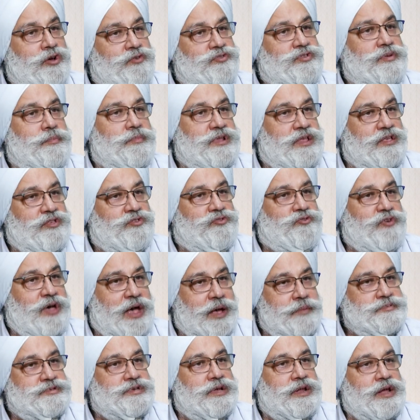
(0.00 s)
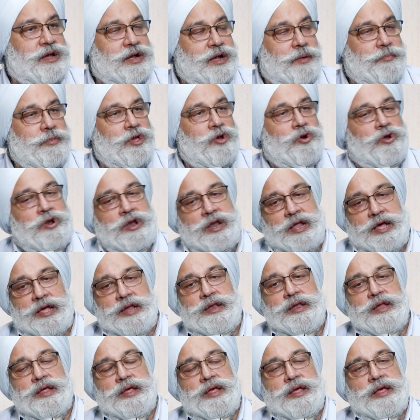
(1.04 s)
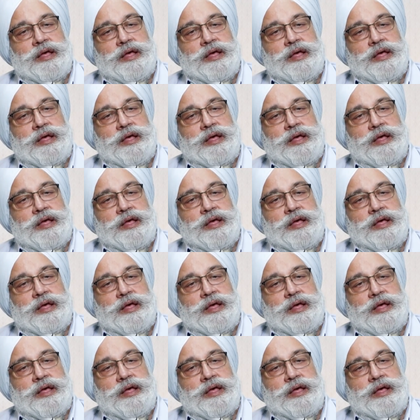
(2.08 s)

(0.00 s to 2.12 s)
of some of these fabs that are coming mm. online.